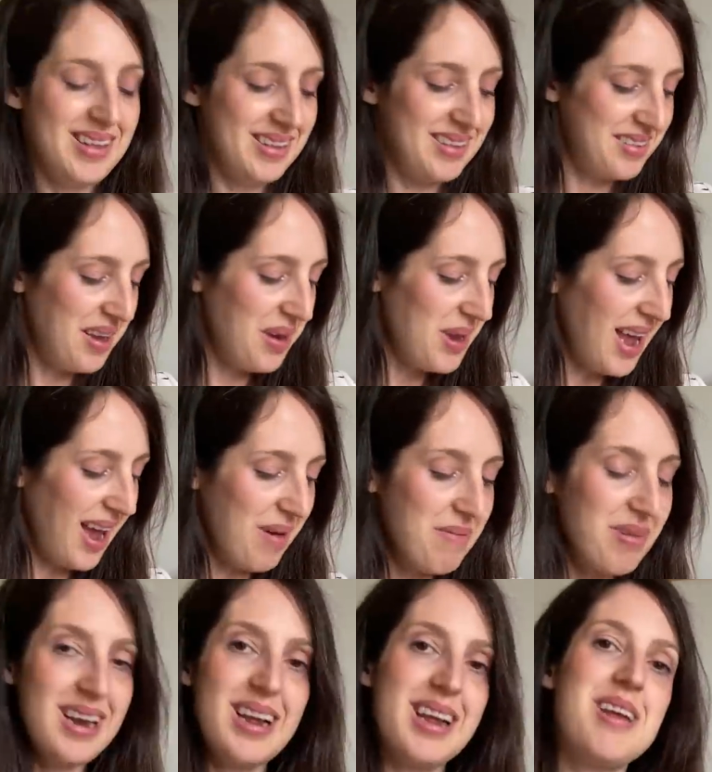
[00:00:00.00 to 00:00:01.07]
So yeah I'm
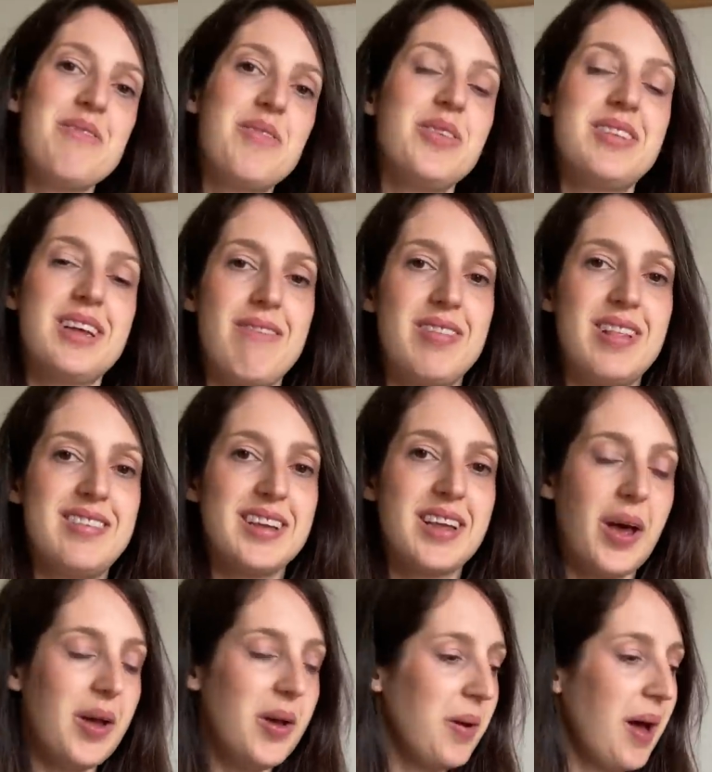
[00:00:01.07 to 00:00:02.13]
really looking forward to giving this a
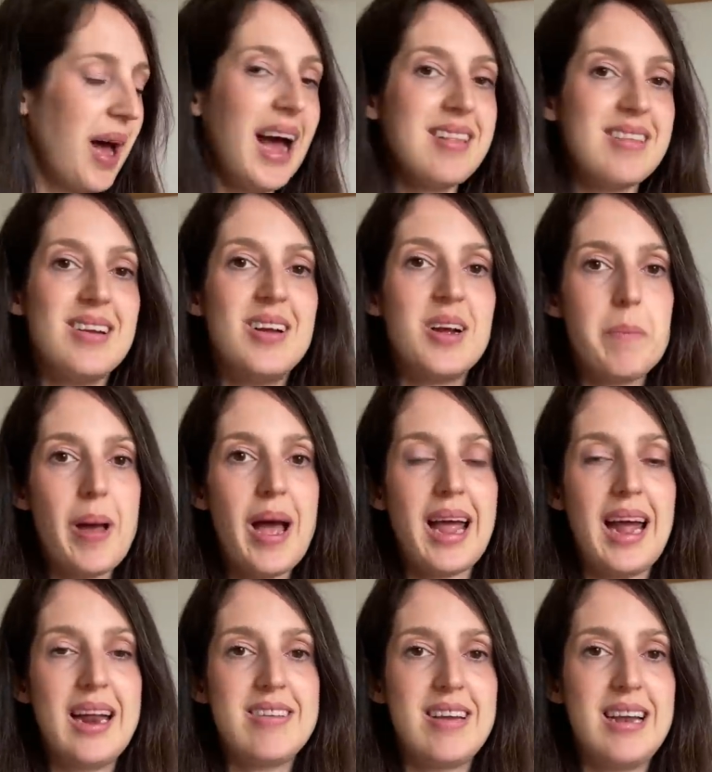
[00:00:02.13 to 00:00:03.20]
go. I had to look
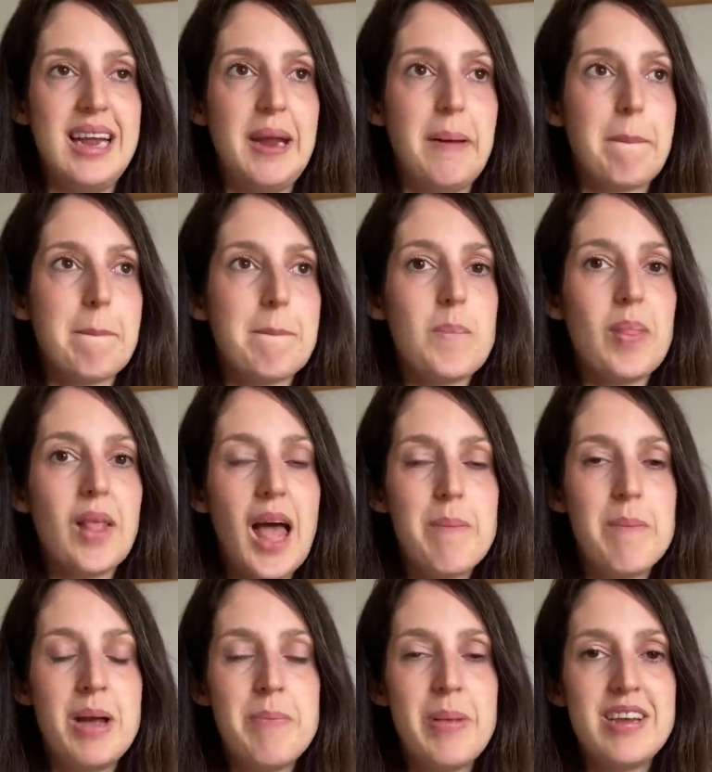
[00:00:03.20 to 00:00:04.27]
back actually at
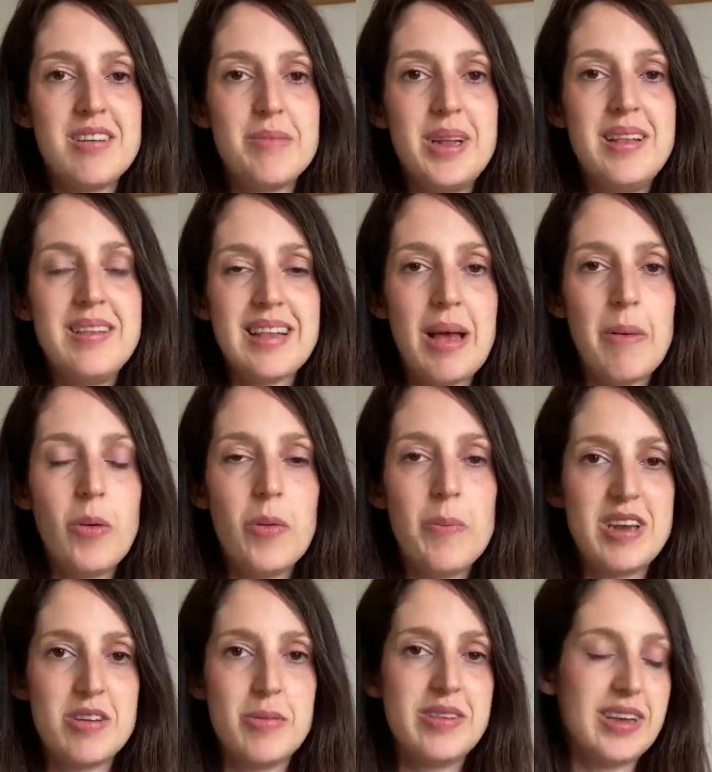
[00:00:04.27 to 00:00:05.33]
my measurements and what
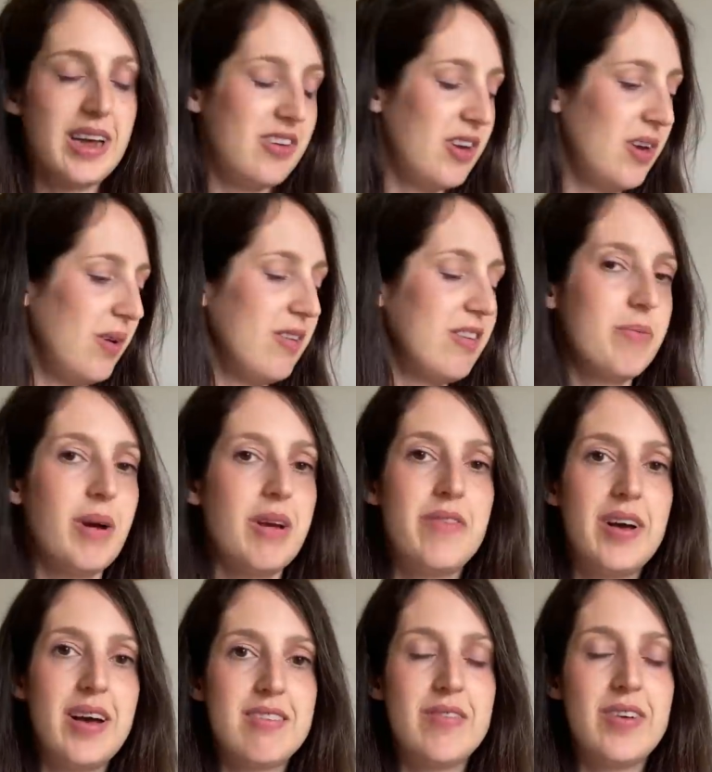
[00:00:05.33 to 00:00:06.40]
measurements I'd used for my
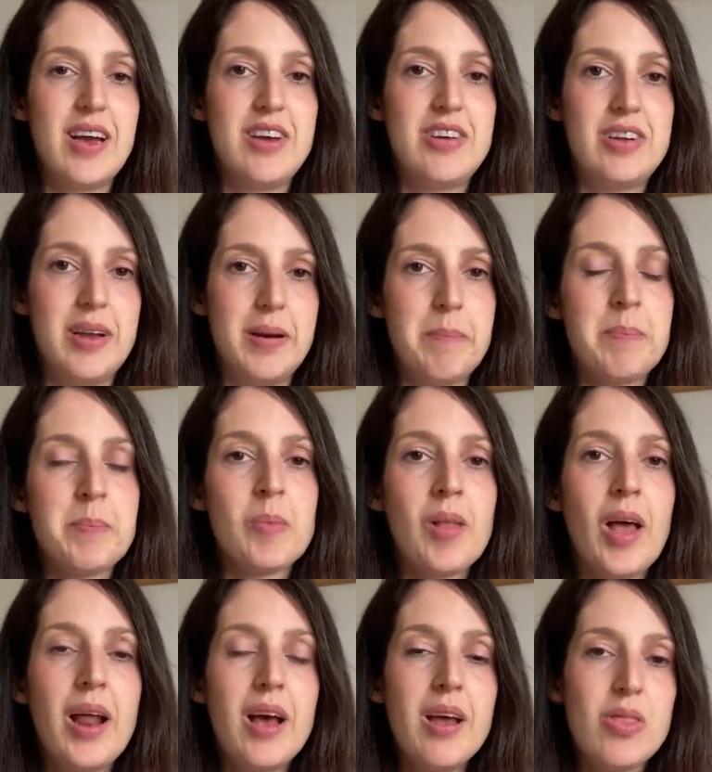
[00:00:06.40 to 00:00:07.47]
first version
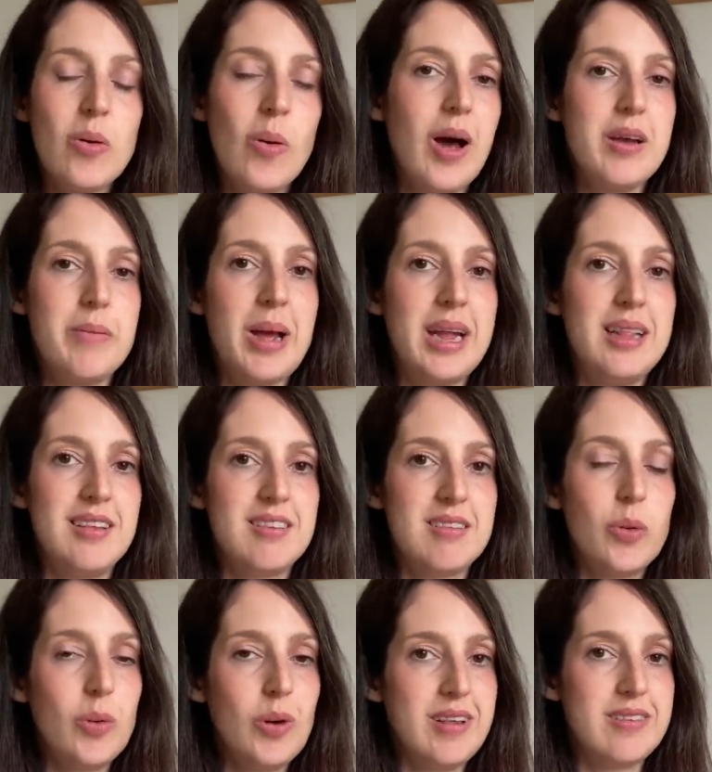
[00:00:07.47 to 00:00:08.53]
and I thought I'd made the
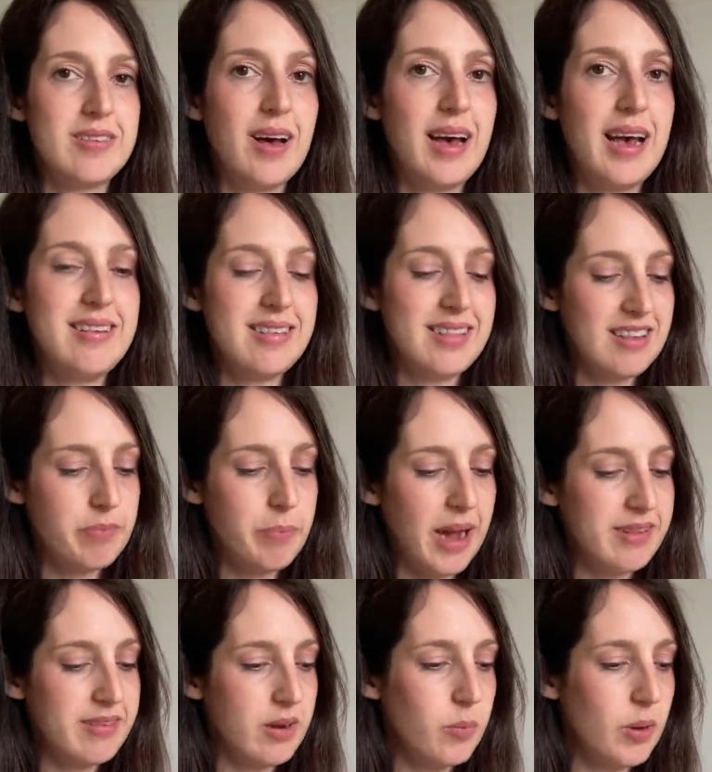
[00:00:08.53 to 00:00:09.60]
smallest size in this
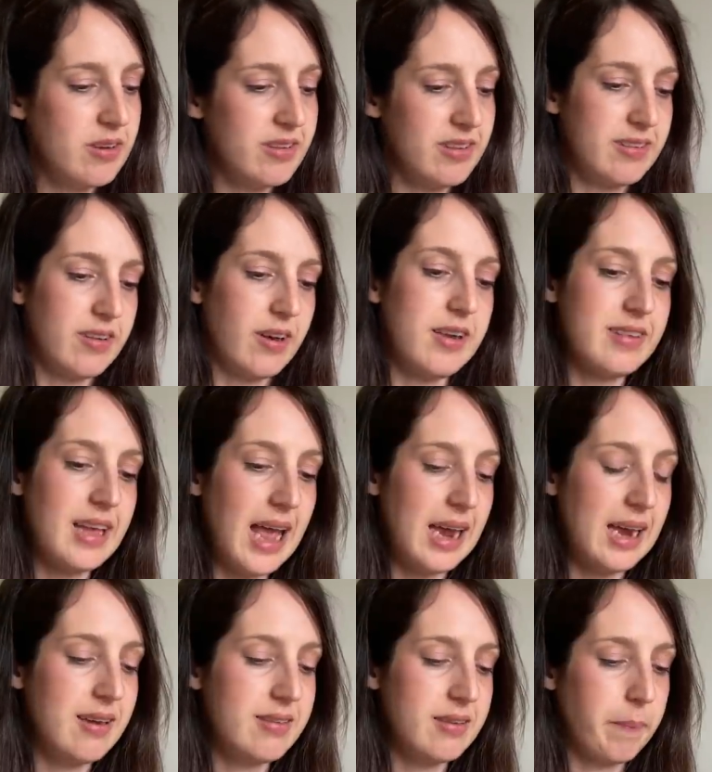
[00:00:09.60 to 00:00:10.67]
pattern which is a size 8
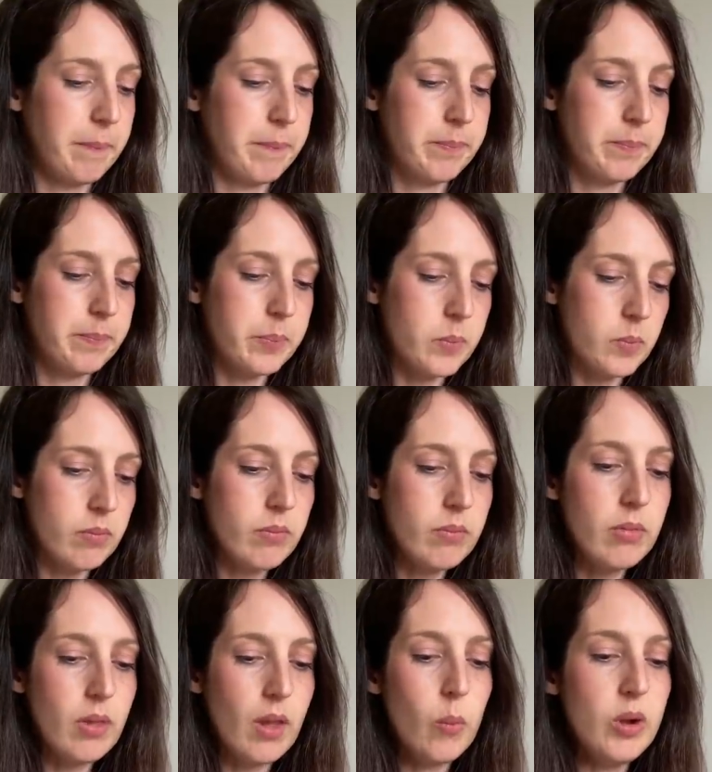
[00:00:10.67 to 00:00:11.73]

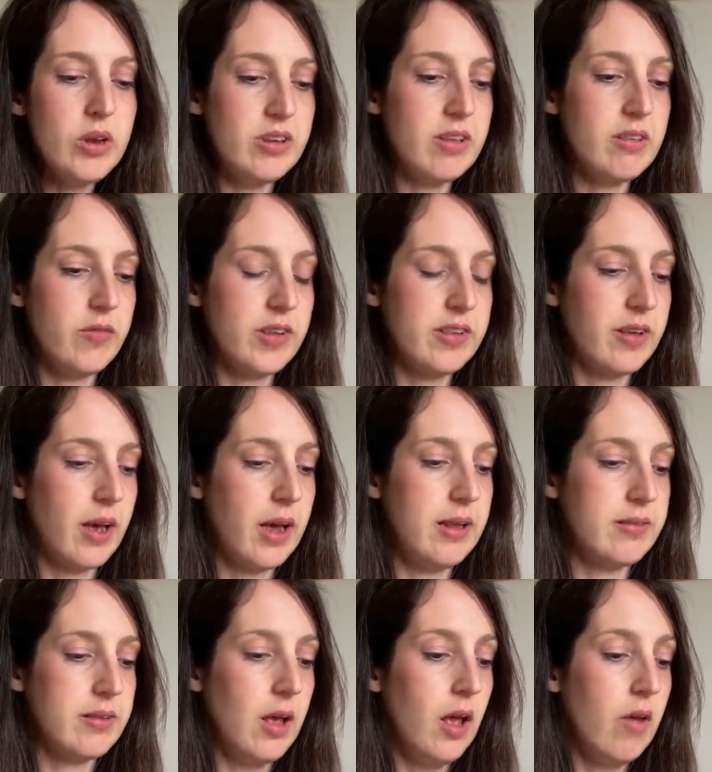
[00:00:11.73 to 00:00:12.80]
which is for
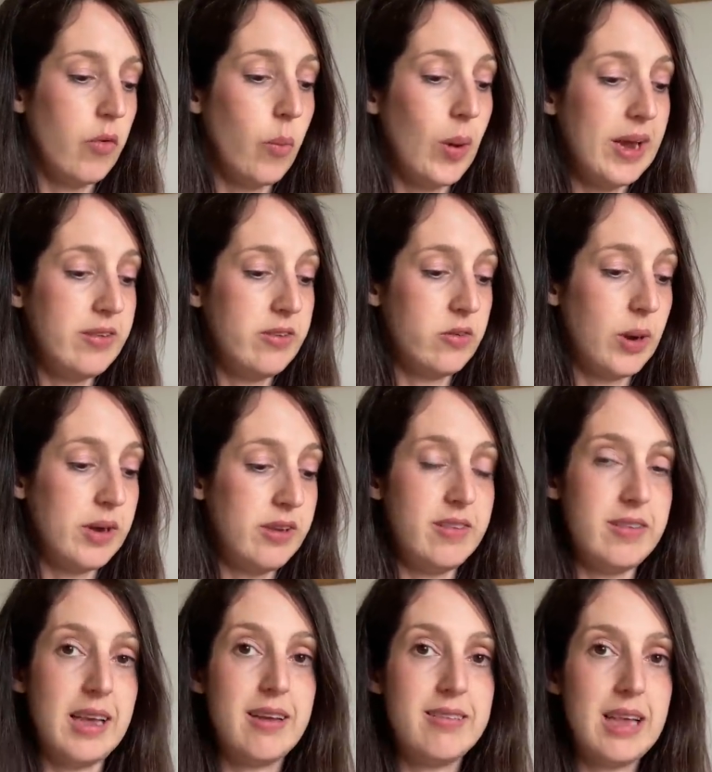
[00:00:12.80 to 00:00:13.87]
size for waist
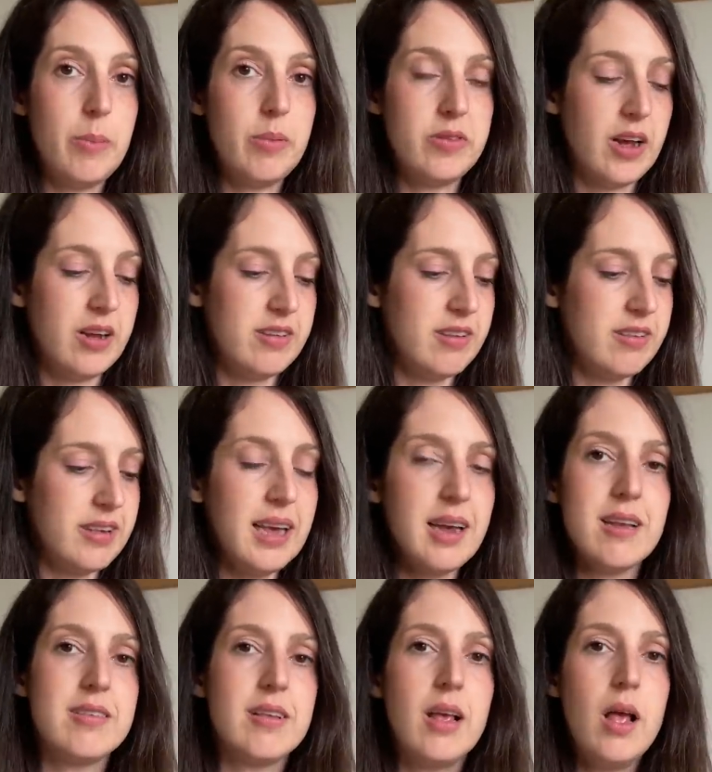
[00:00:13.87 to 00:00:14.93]
26 hips
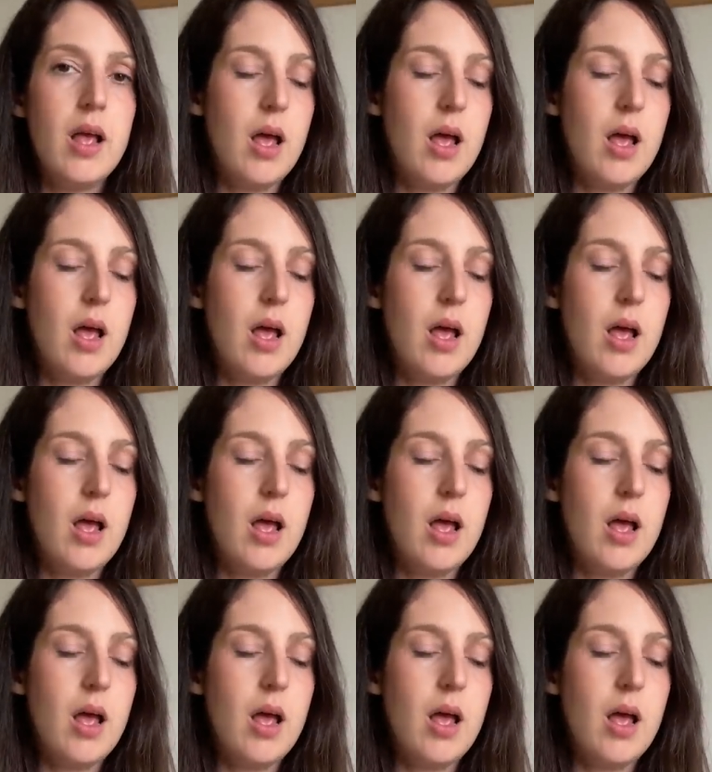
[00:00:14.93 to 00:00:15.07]
36